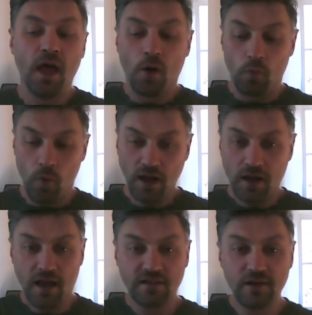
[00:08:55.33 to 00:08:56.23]

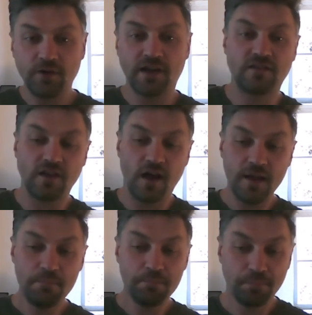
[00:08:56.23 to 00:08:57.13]
Well, until next
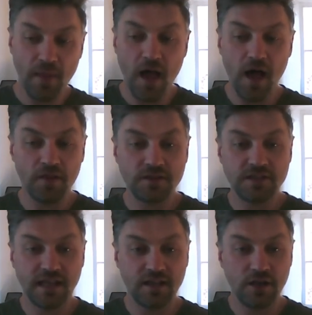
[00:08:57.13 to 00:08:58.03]
time,
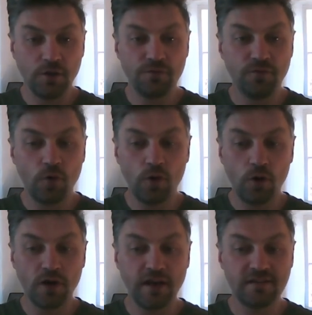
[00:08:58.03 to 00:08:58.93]
thank you
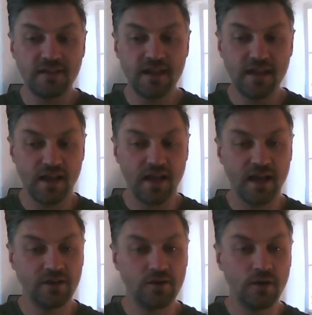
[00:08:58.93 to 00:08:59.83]
for listening
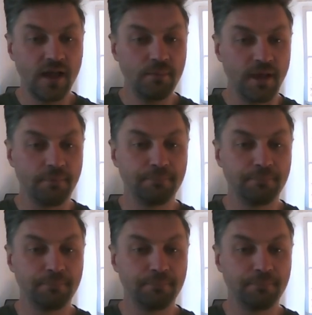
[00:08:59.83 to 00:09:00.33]
and good gaming.